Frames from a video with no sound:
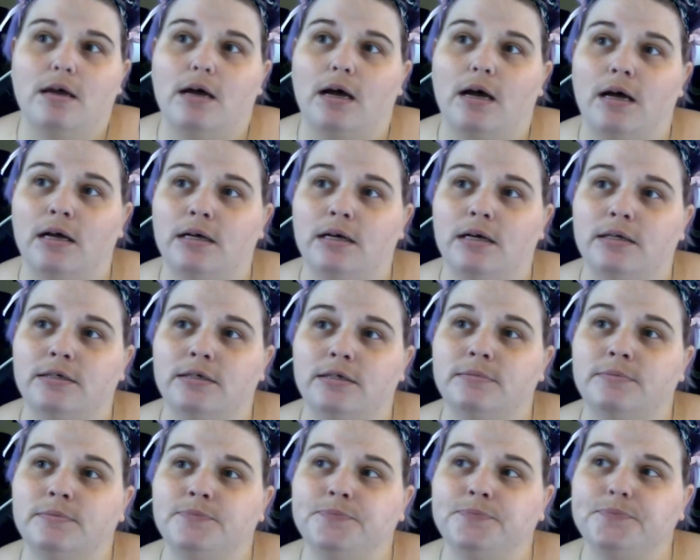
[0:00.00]

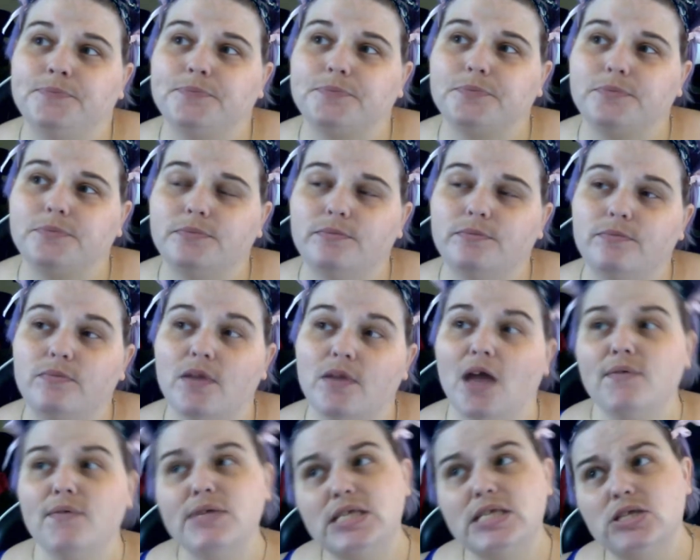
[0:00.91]
I
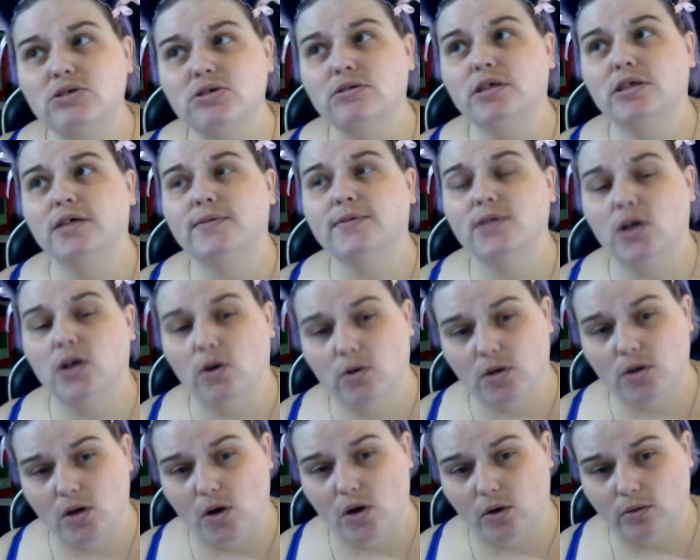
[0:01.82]
have a sister that lives in
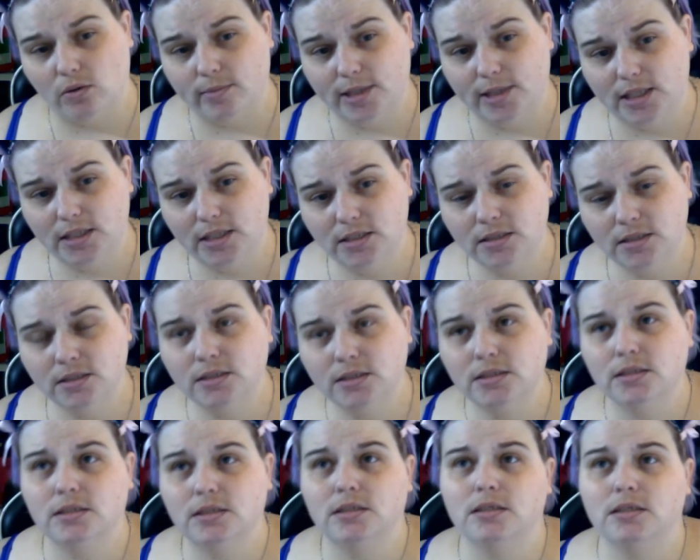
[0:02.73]
Oklahoma
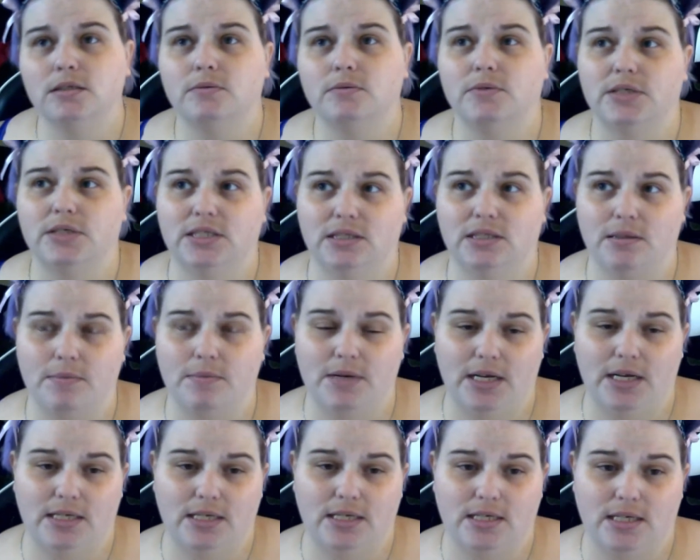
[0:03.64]
with some
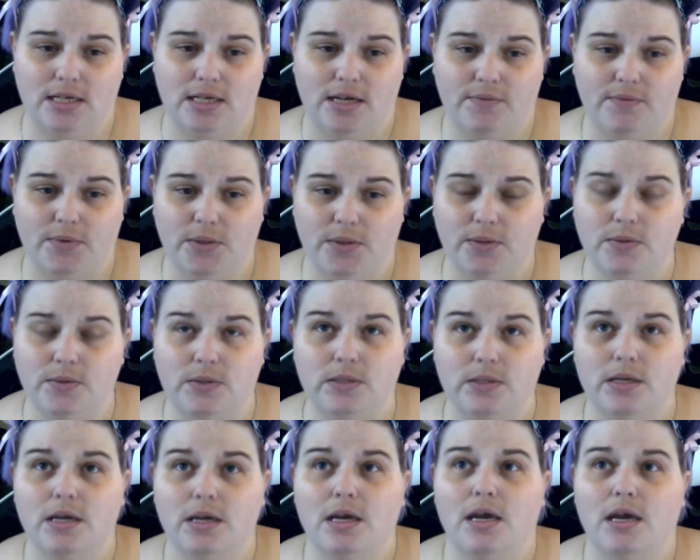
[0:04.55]
nieces and nephews.
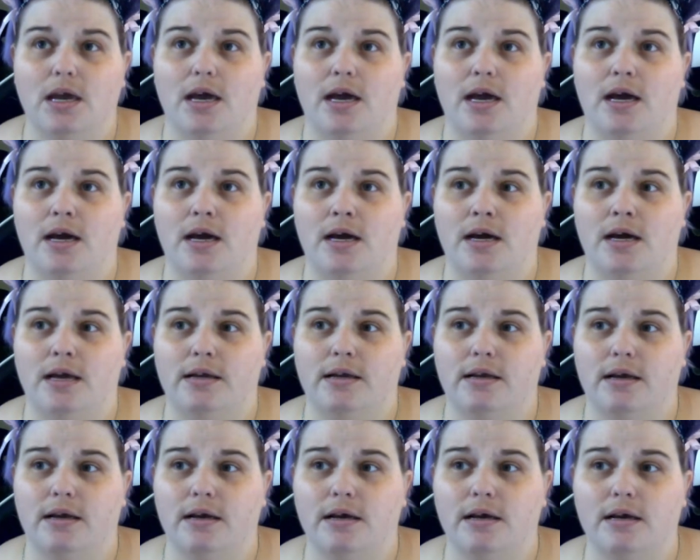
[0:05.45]
I
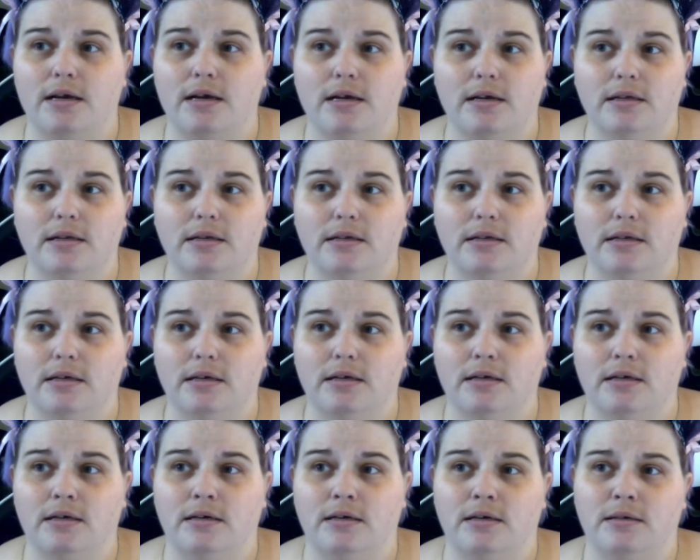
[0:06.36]

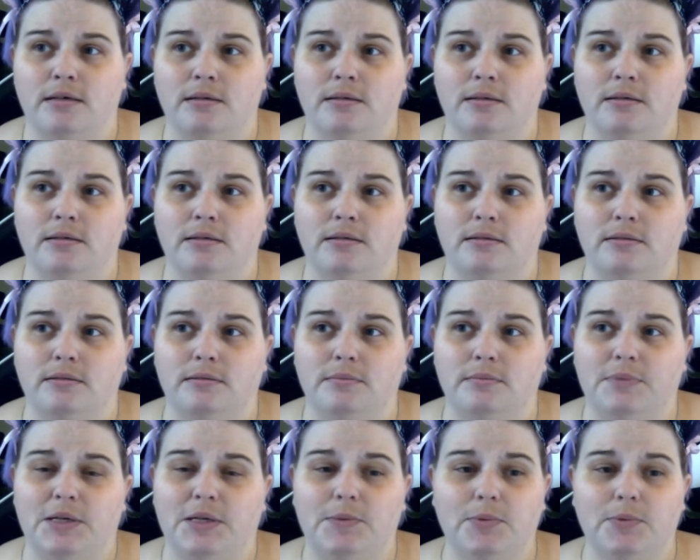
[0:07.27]

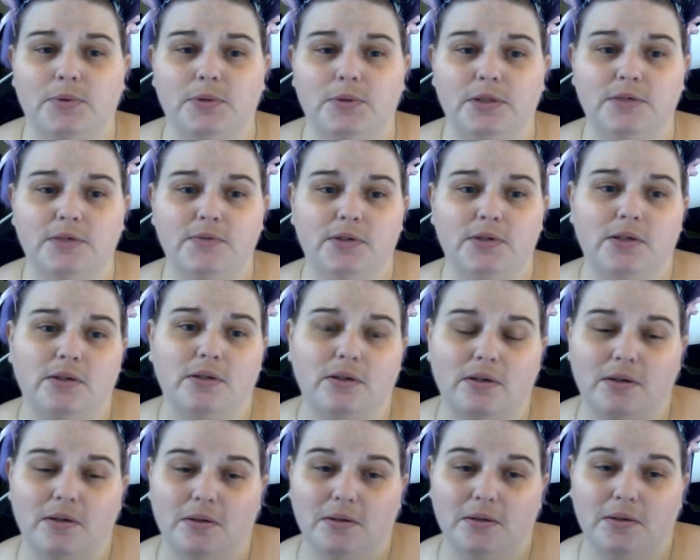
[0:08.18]
got people who live in
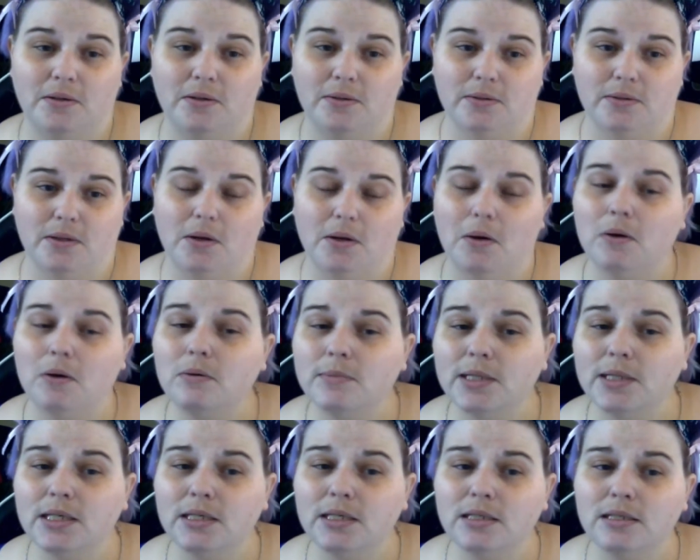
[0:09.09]

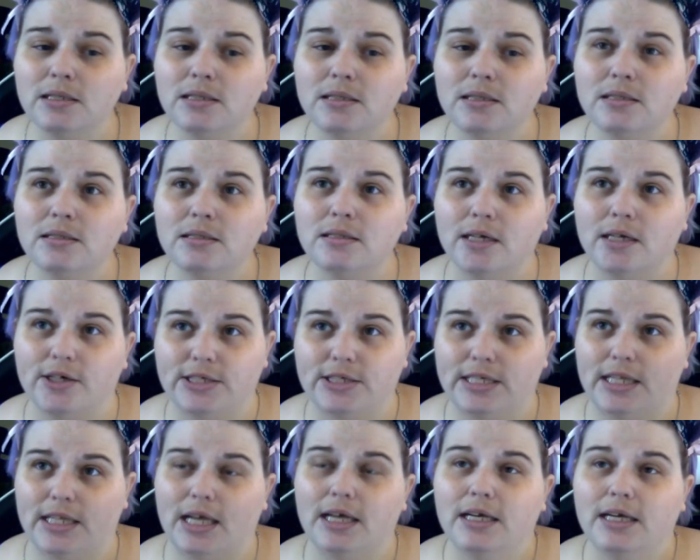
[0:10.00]
Oklahoma. I already
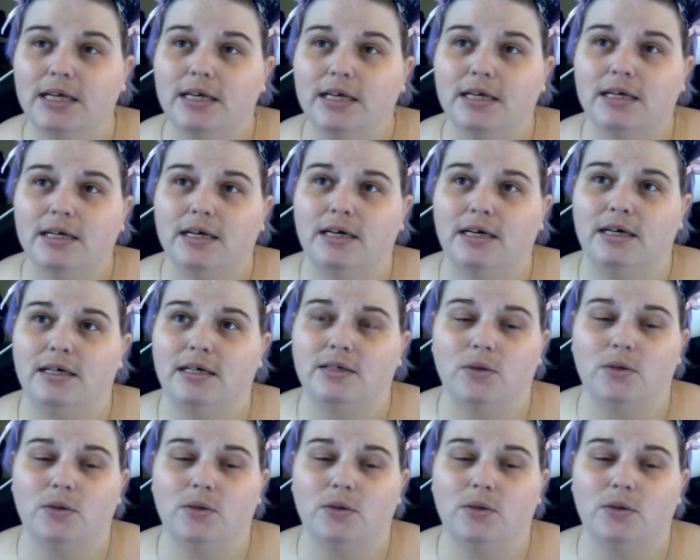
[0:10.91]
said that.